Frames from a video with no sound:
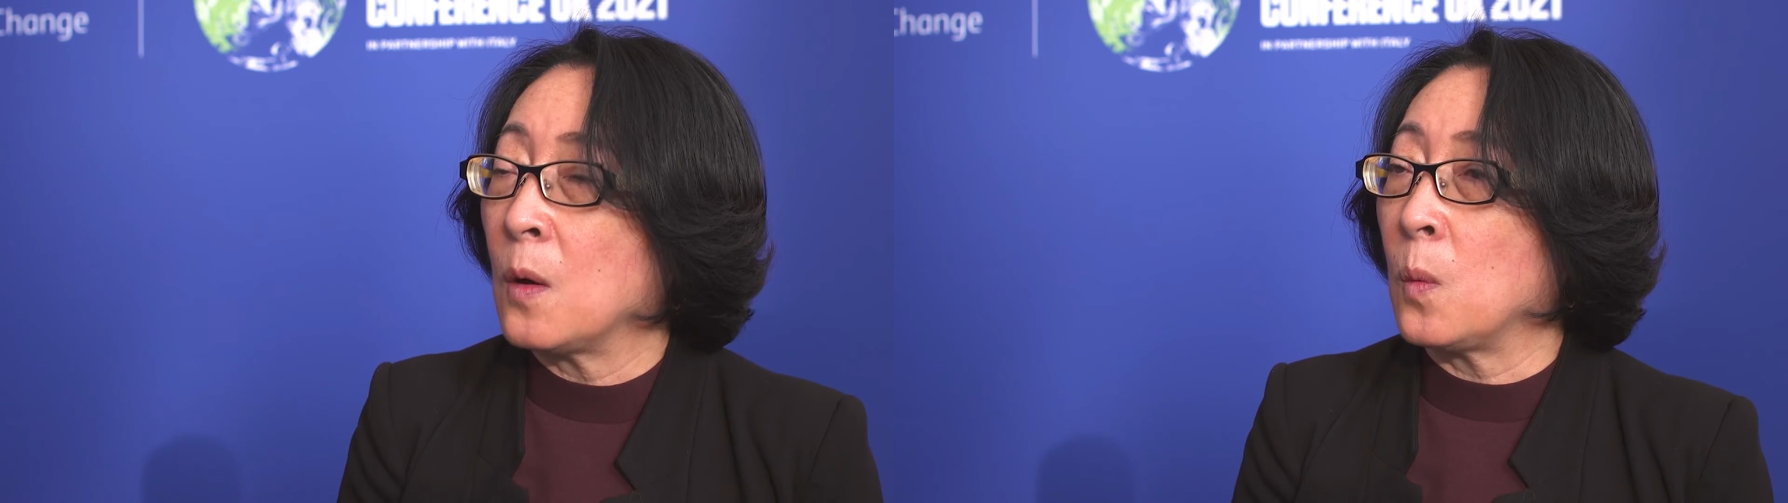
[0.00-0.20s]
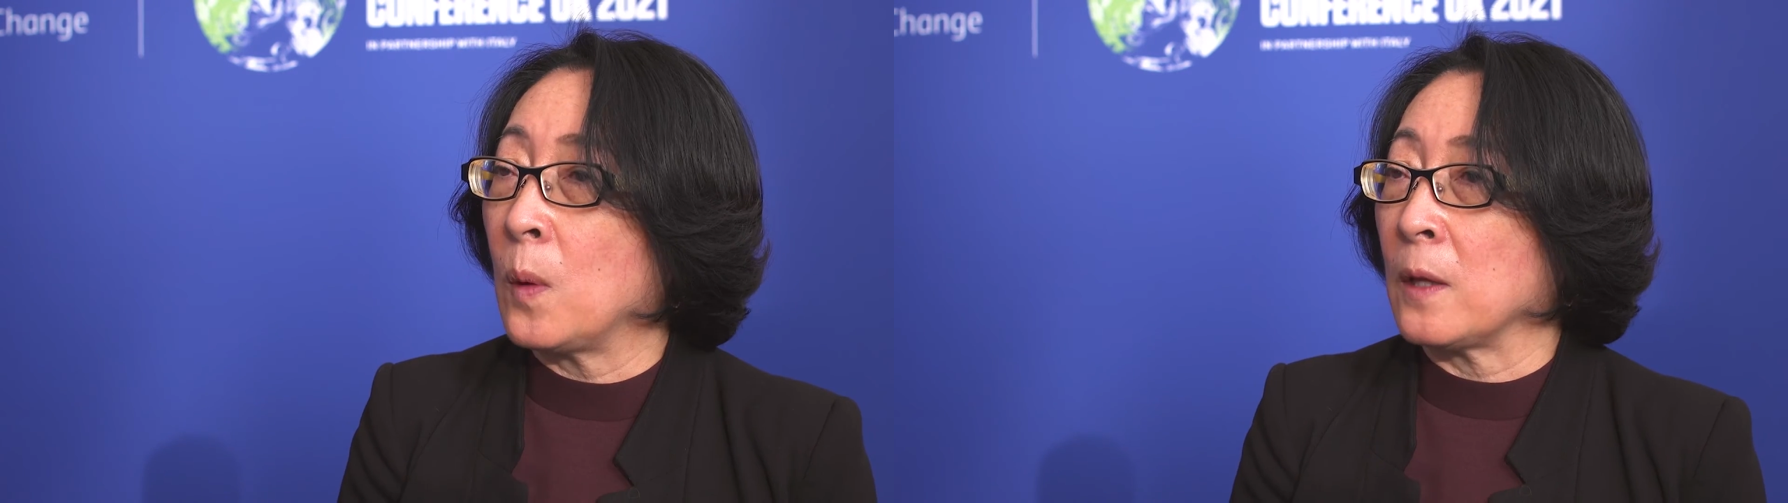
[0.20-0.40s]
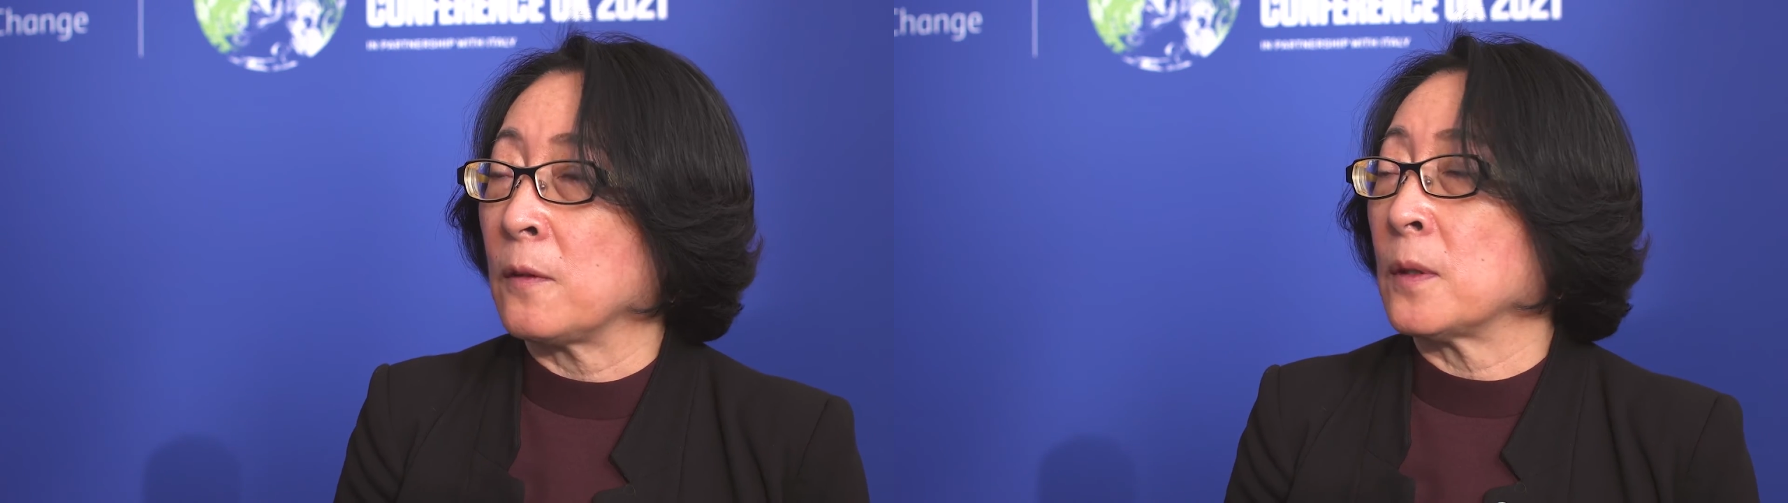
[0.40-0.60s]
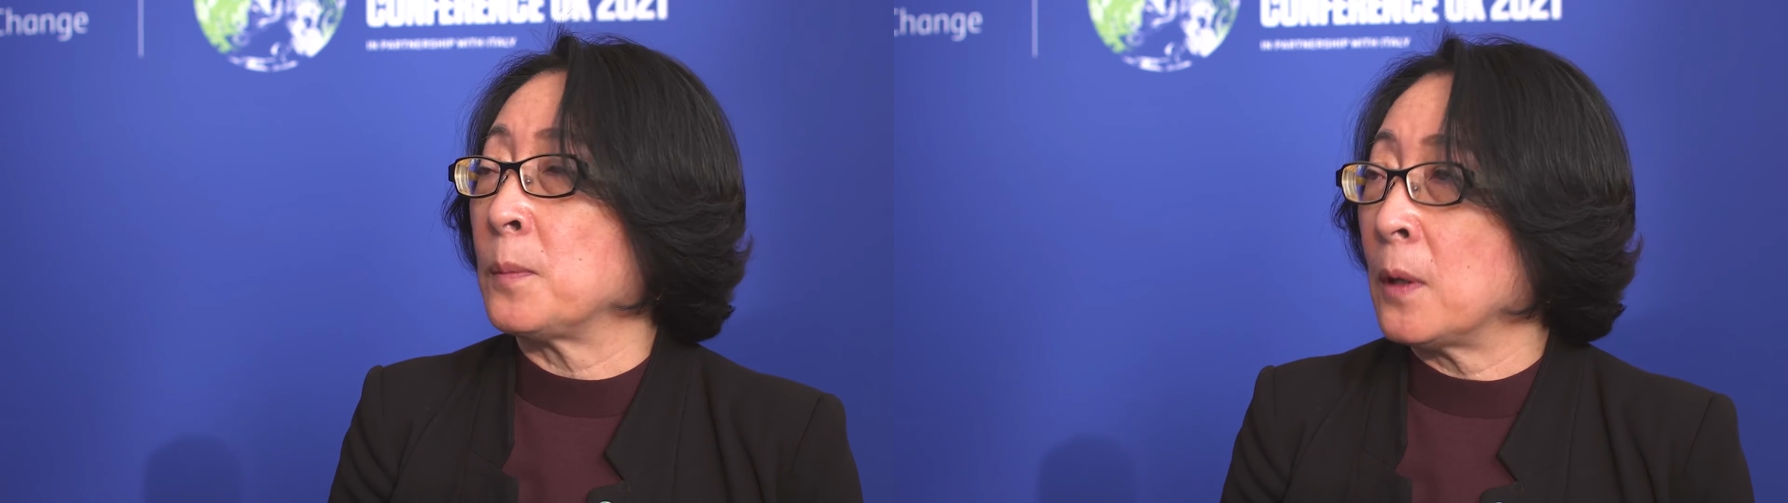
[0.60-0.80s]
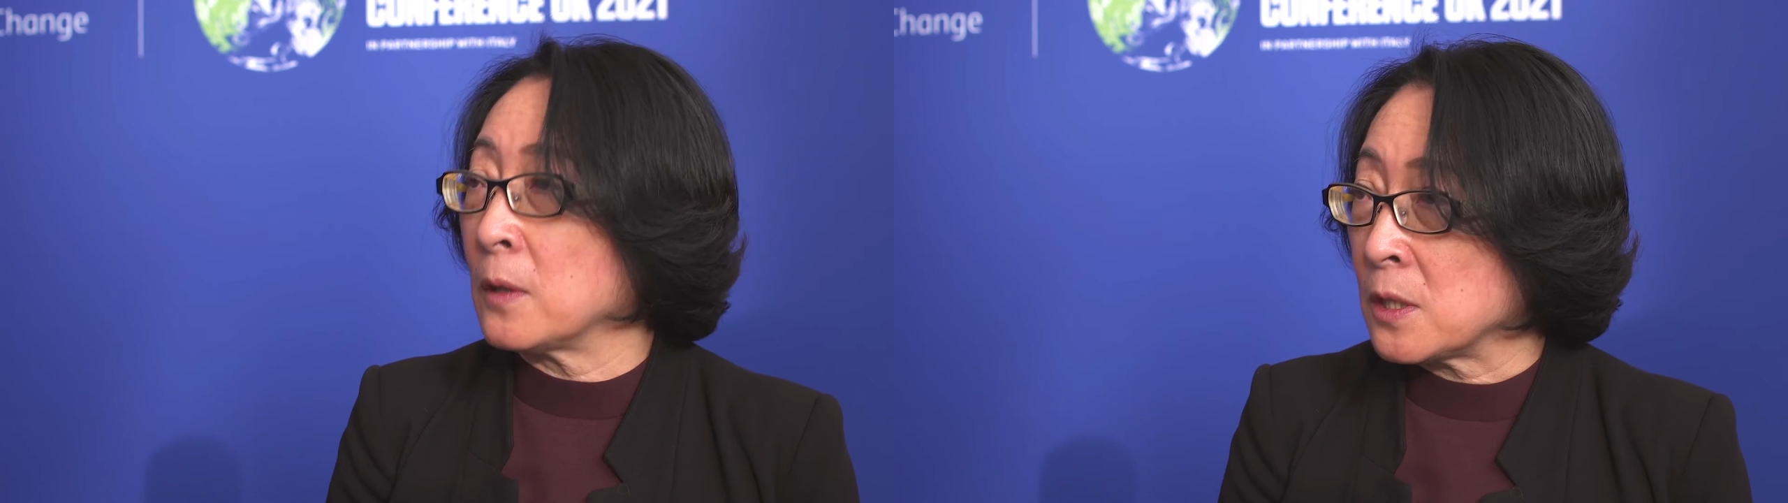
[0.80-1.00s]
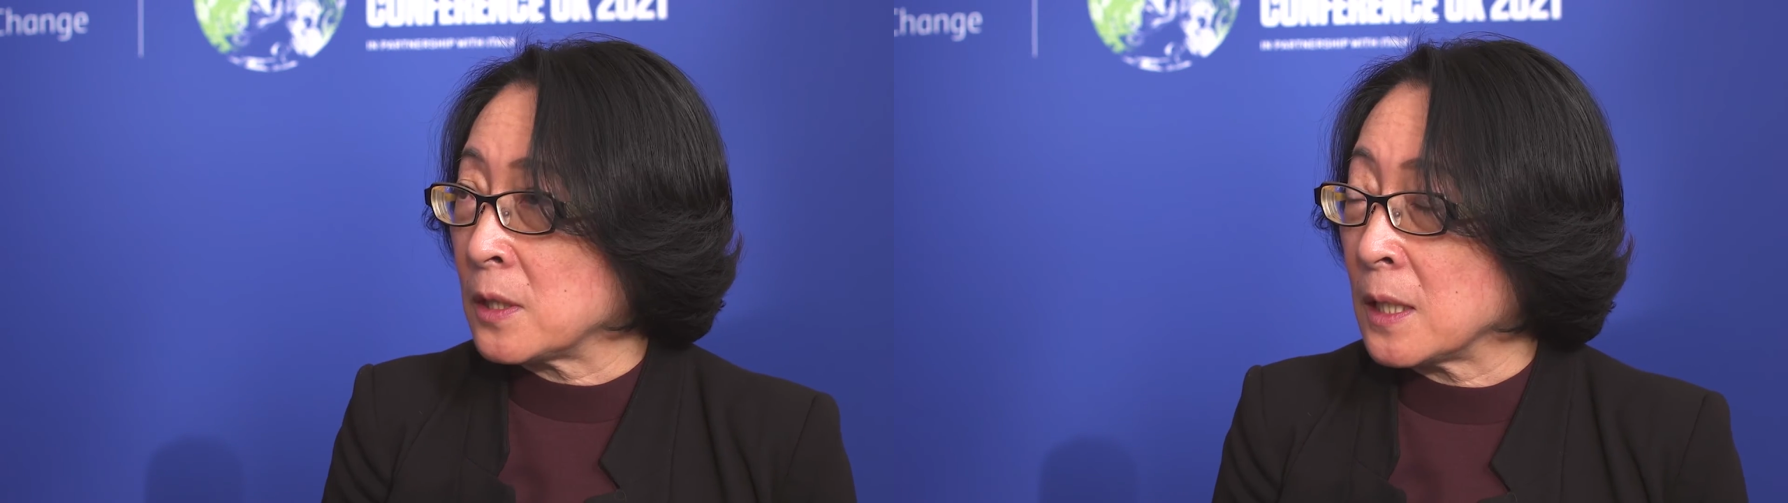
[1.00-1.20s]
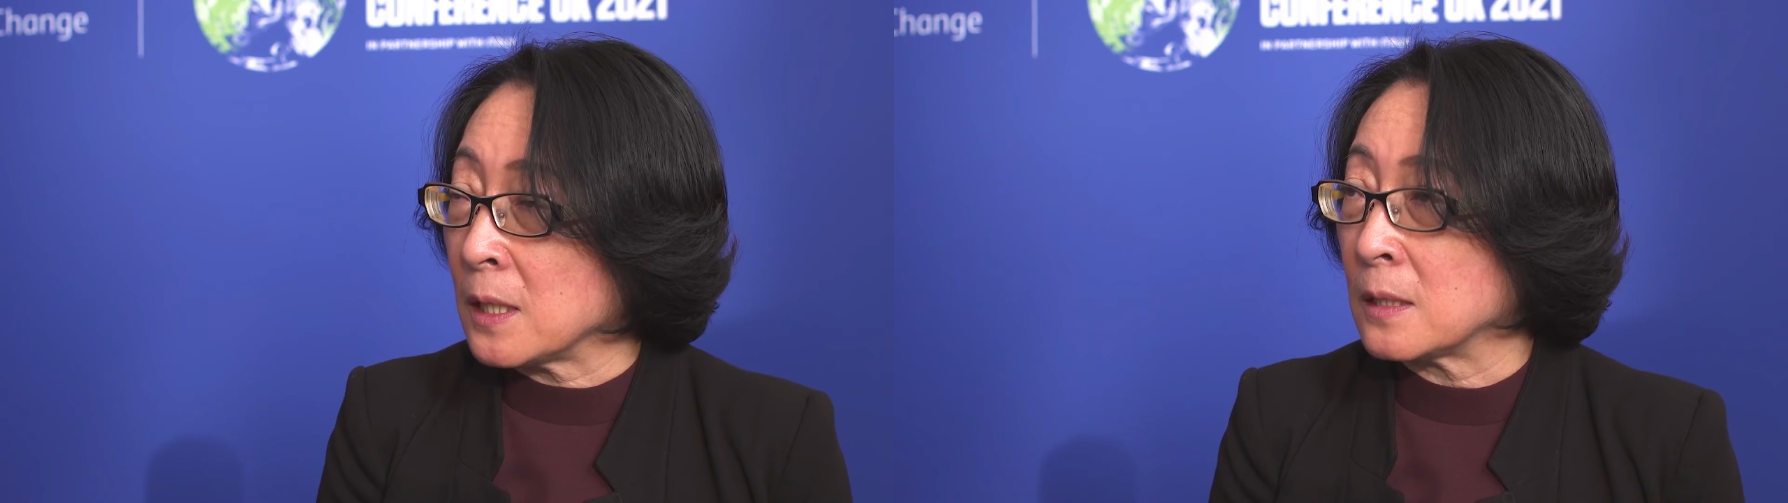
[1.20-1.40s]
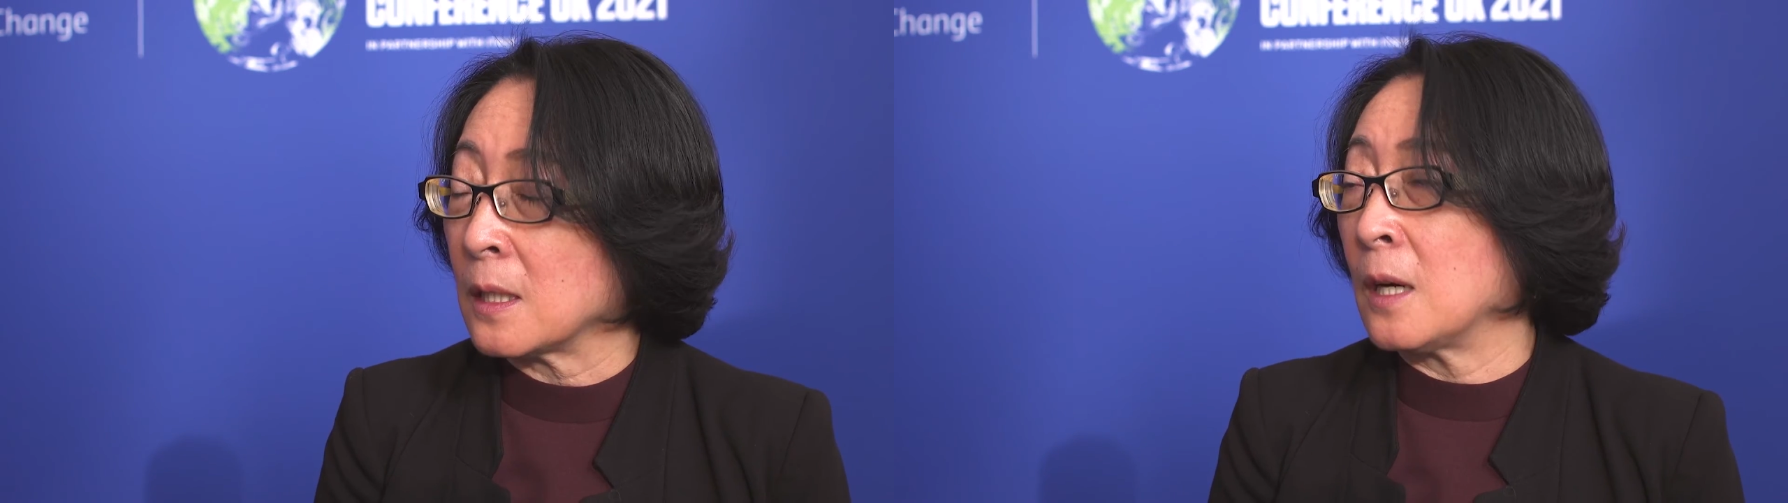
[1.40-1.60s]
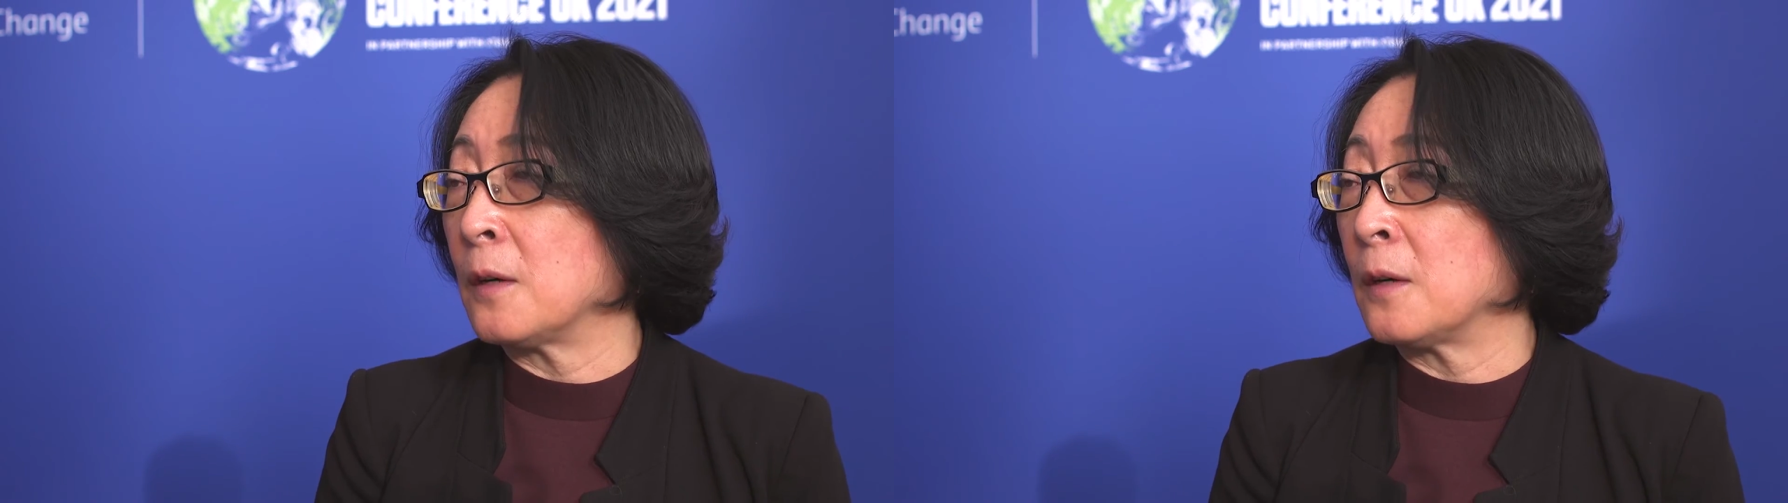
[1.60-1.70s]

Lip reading: with the policies